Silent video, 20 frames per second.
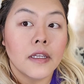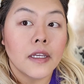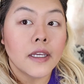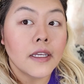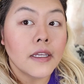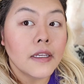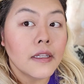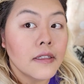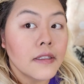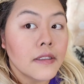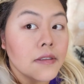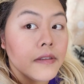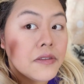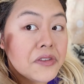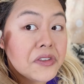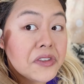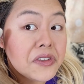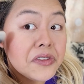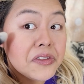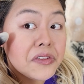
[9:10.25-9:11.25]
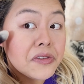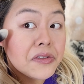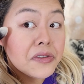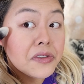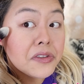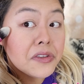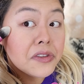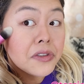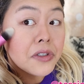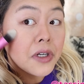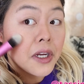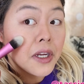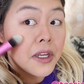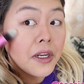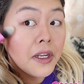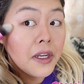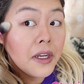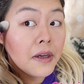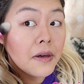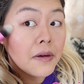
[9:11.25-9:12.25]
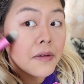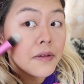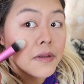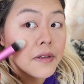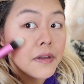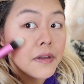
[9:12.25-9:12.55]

and let's just try it out.